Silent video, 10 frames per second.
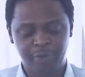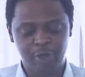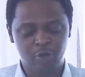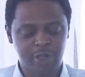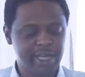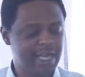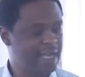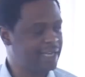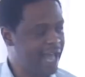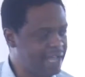been looking
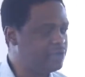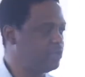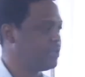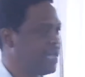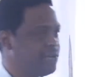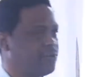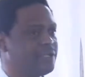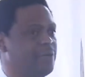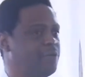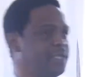at idols, and we're